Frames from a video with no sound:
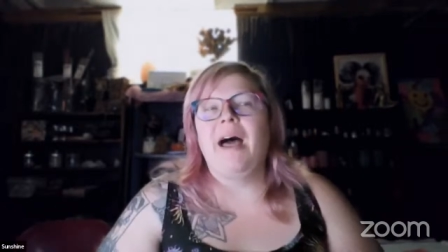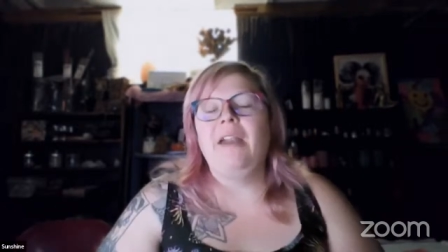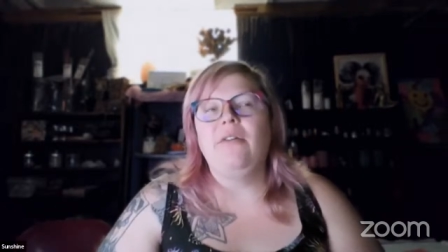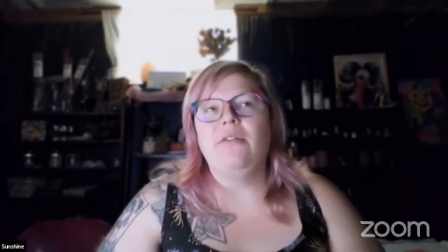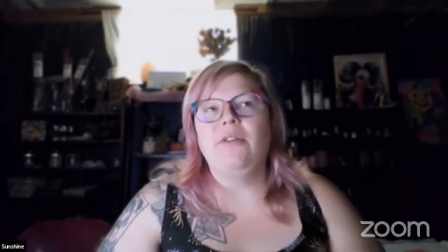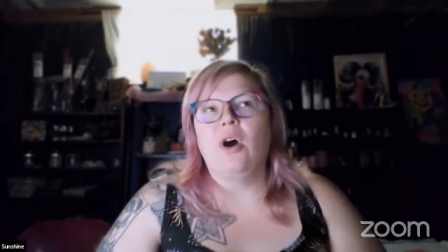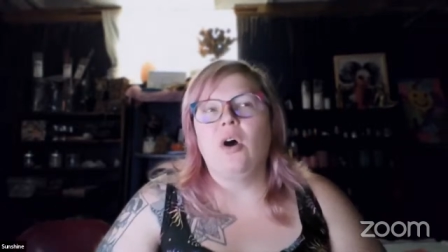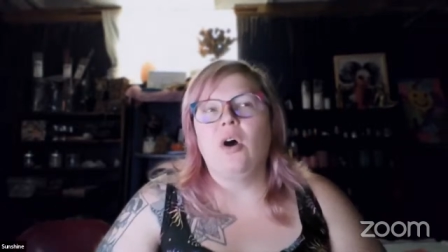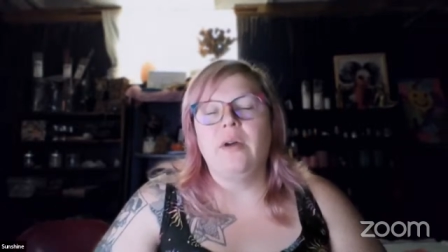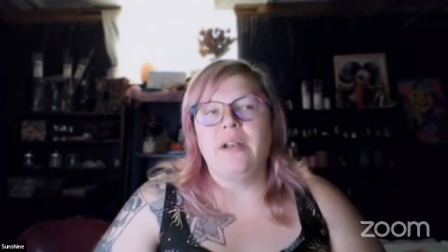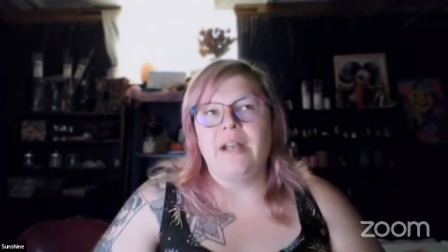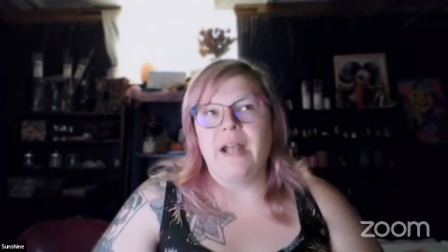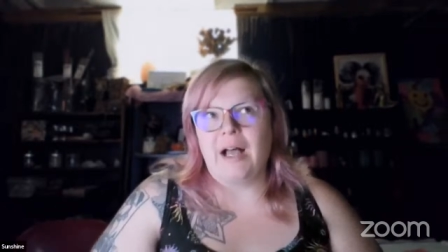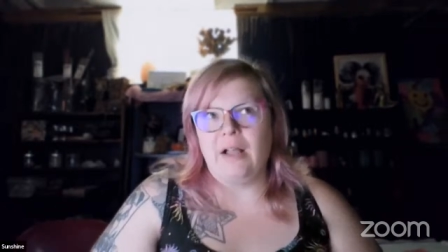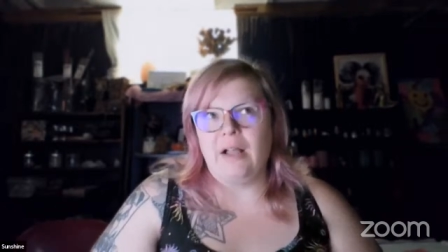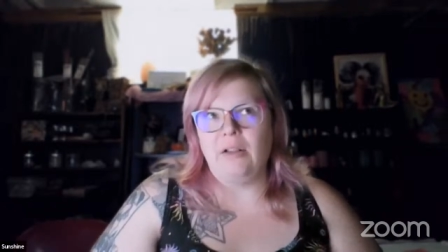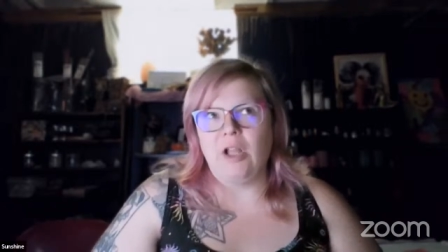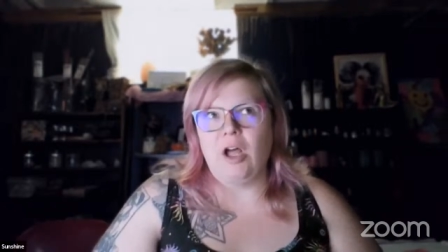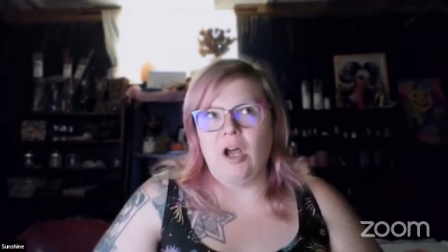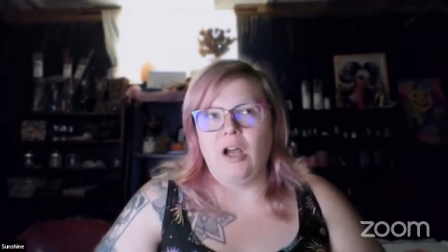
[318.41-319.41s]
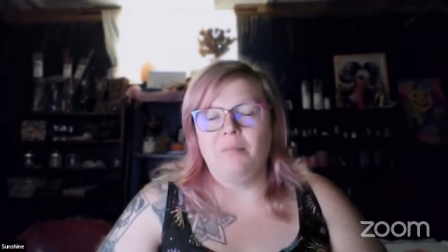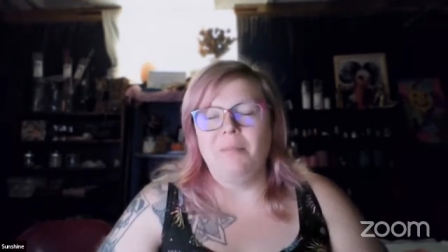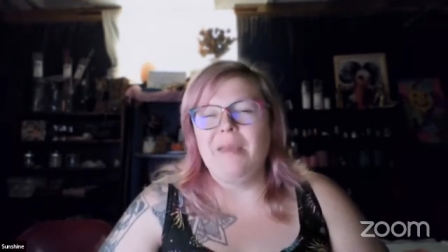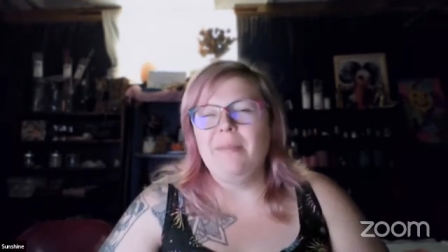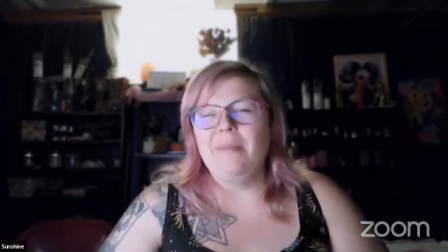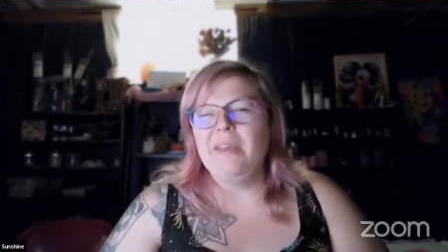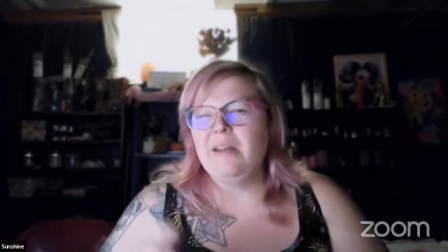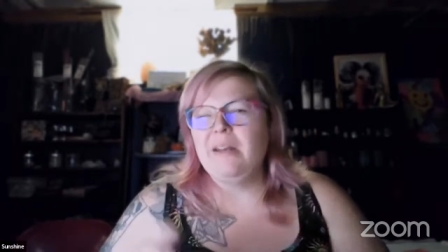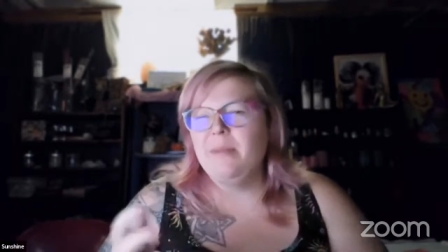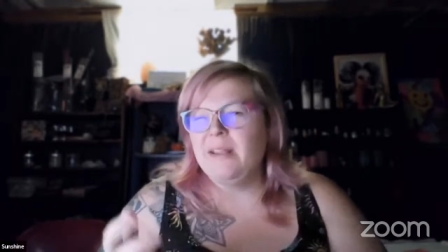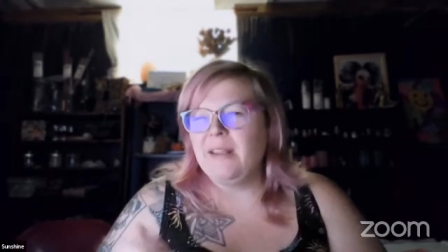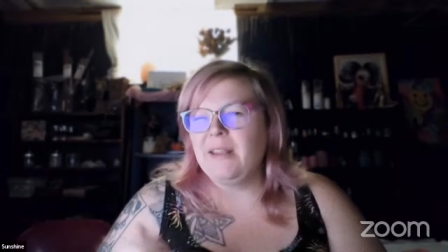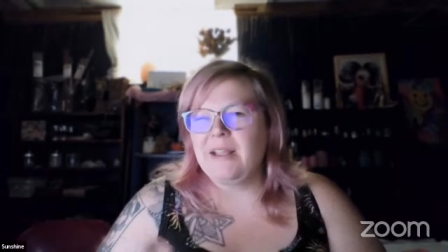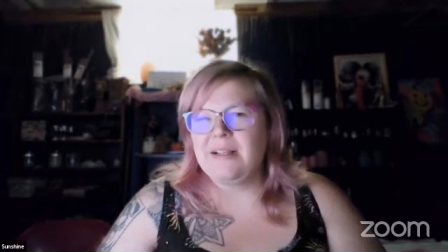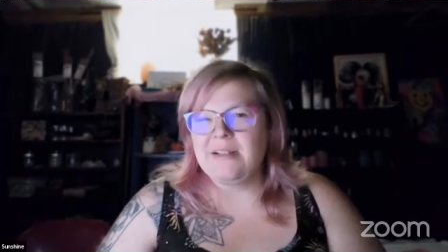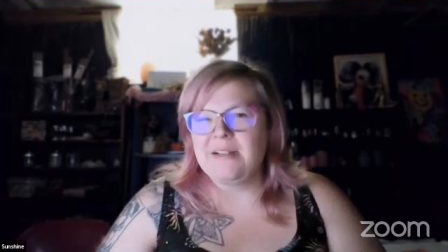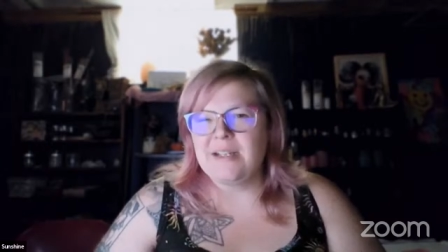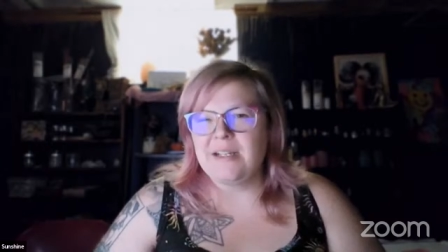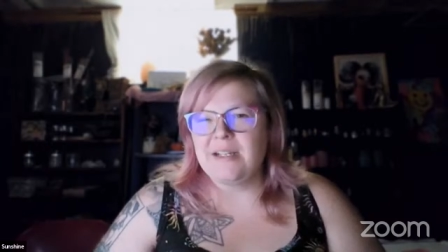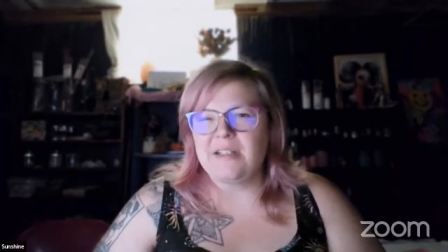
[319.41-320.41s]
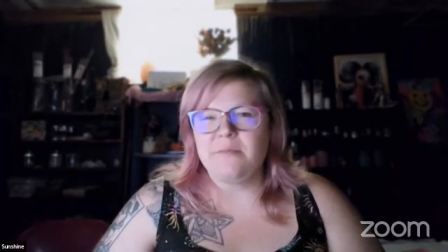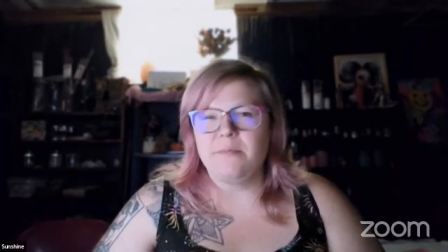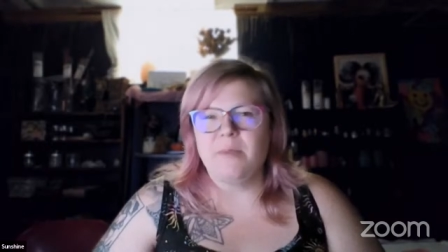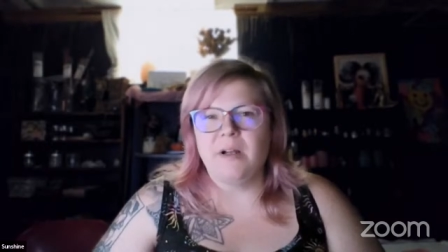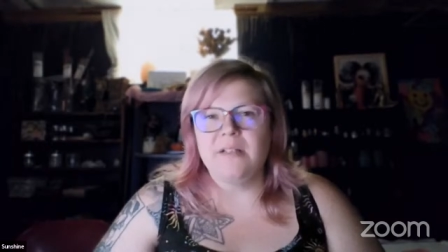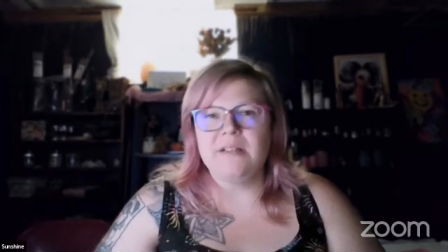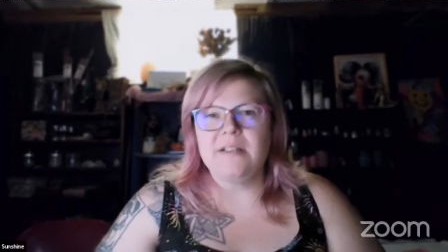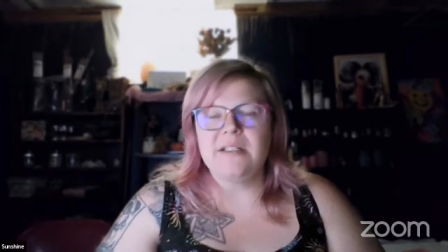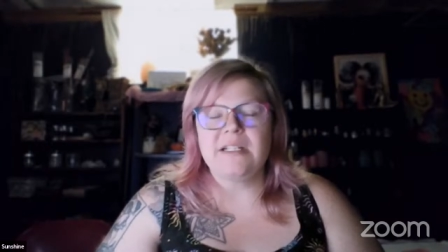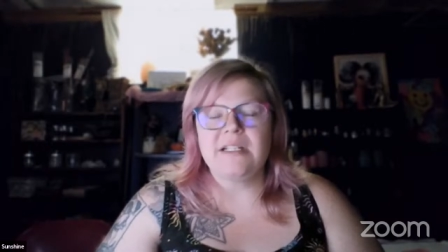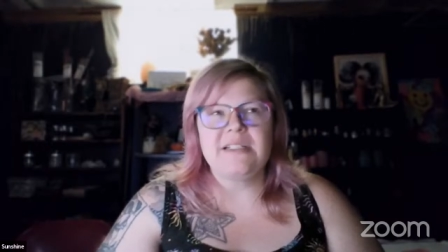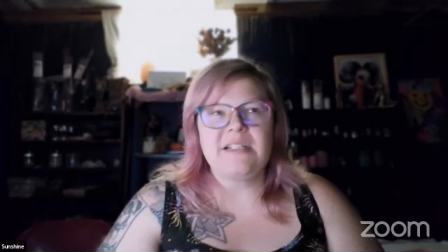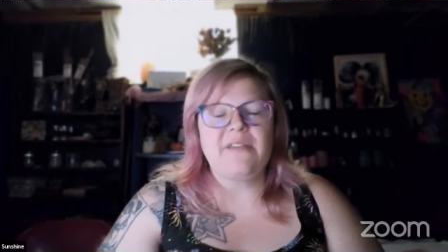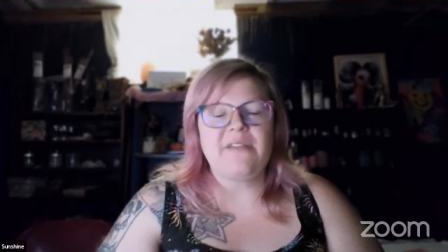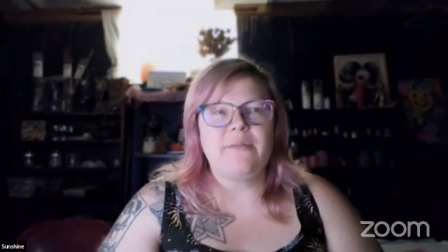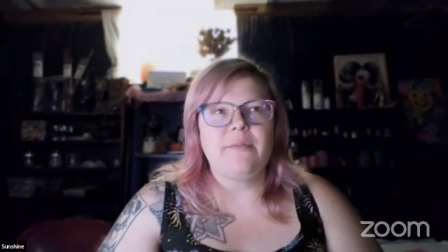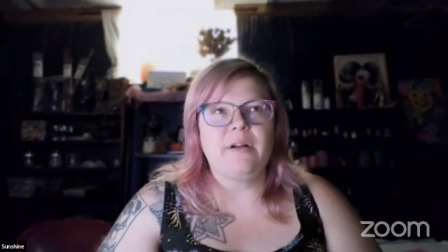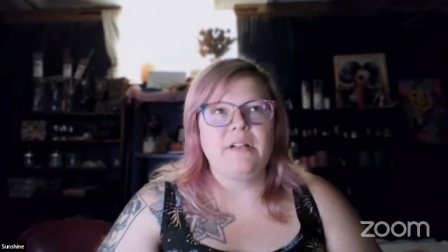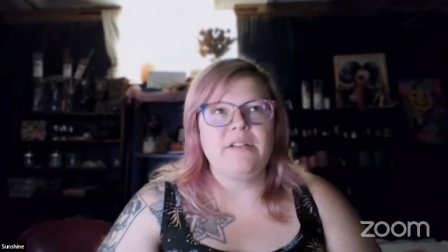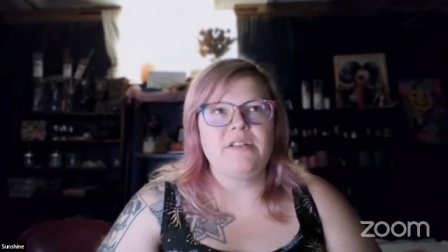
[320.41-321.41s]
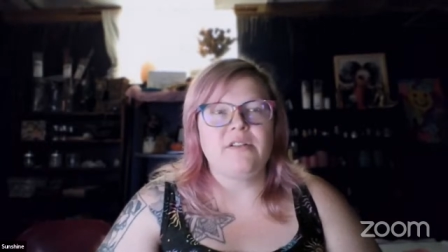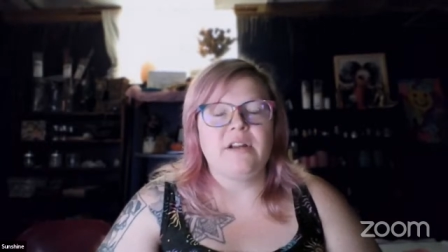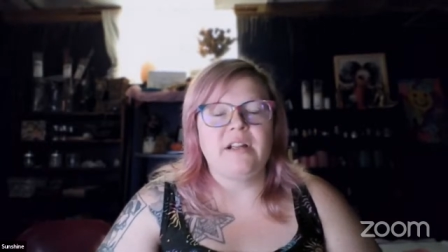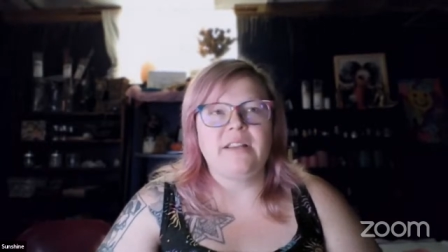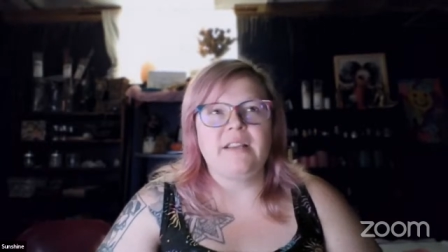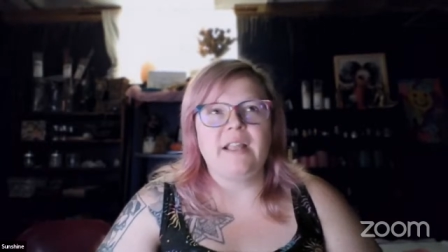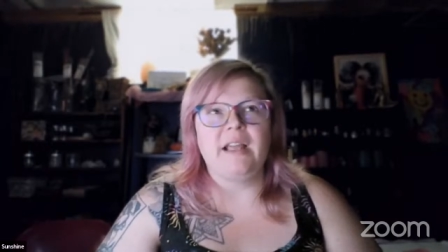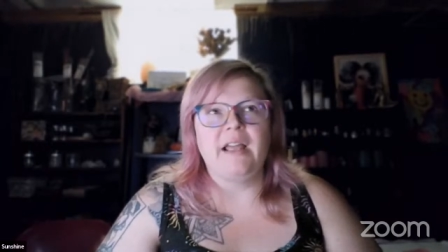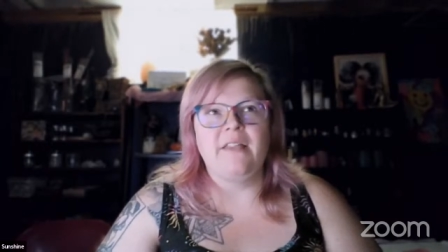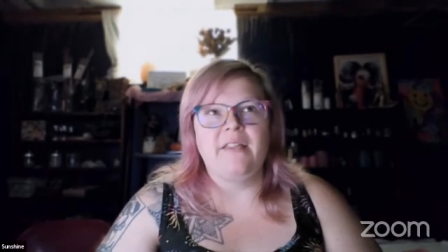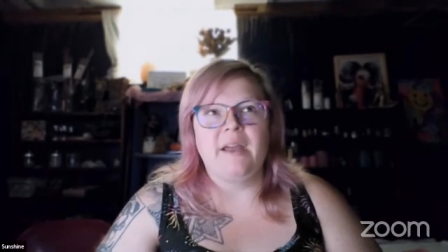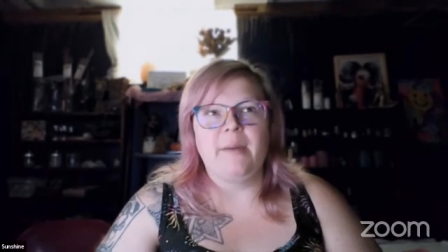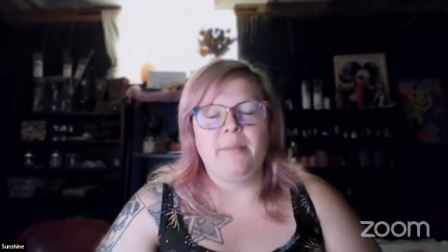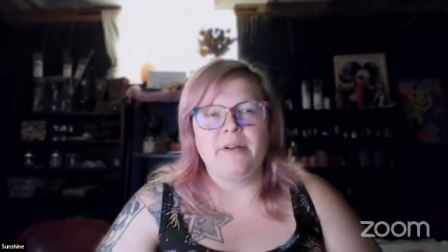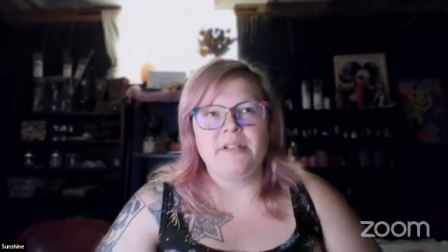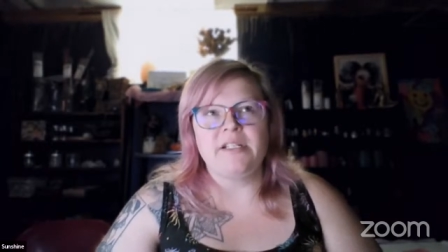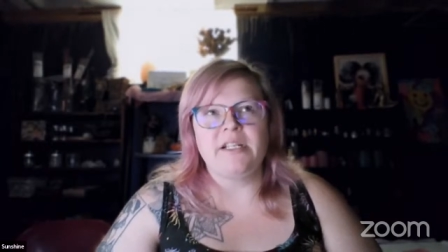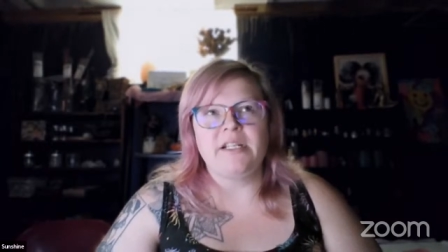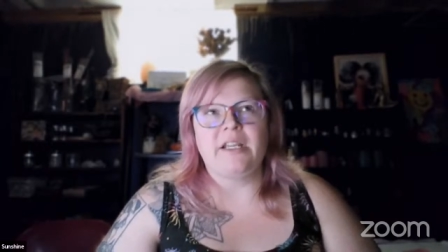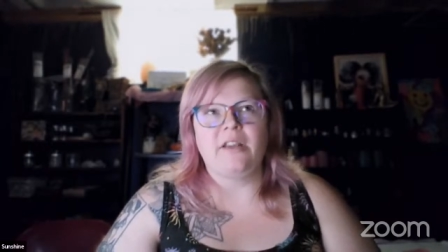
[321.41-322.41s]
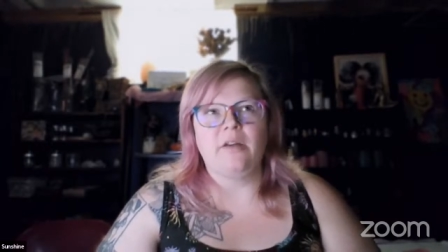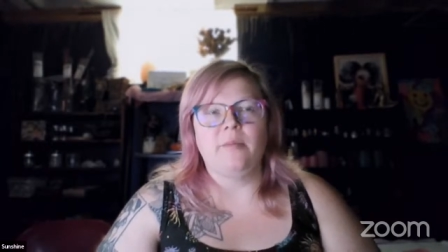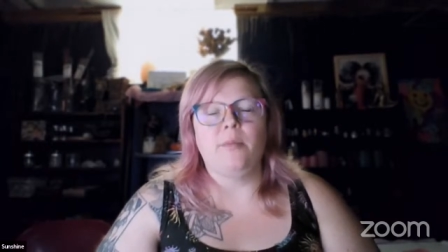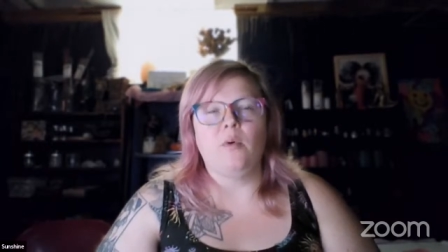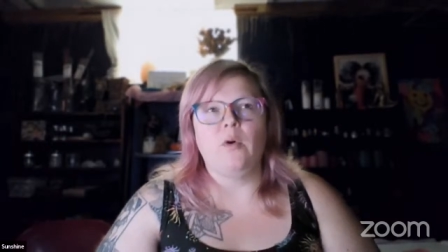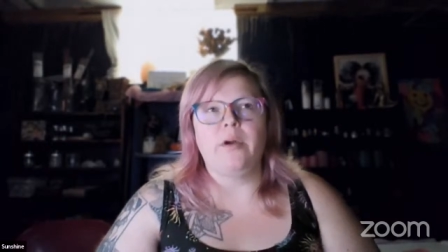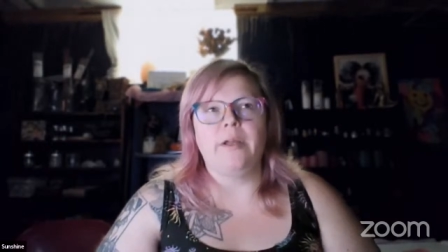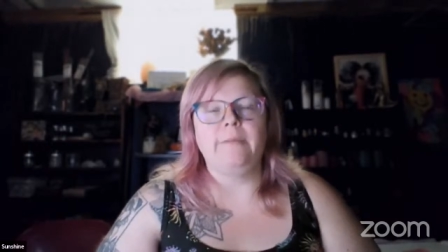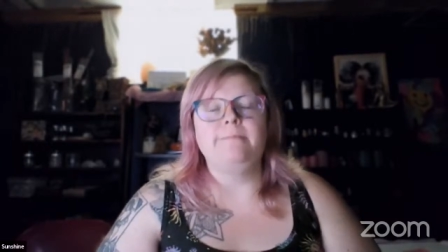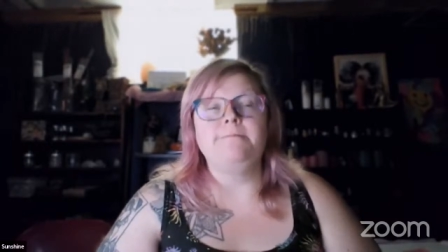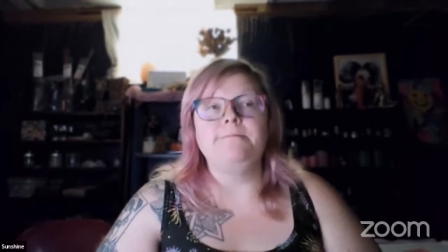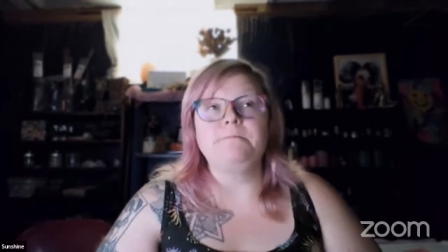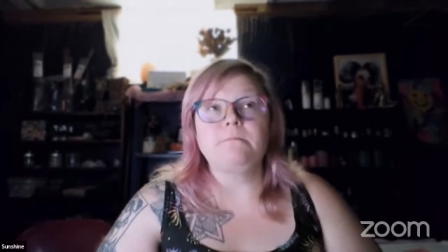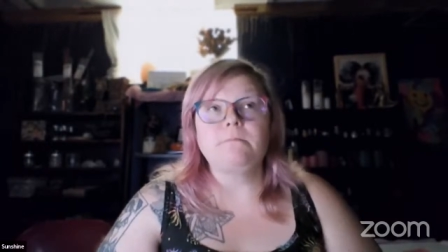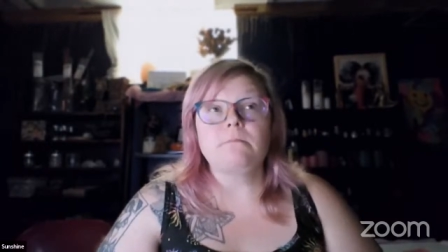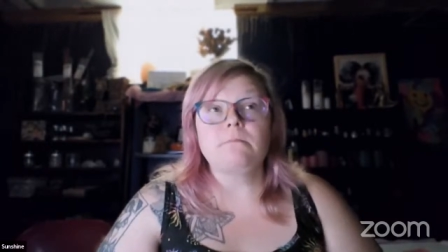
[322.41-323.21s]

I don't know in how long. Maybe it had been like 6 months, 6, 7 months, or at that particular point,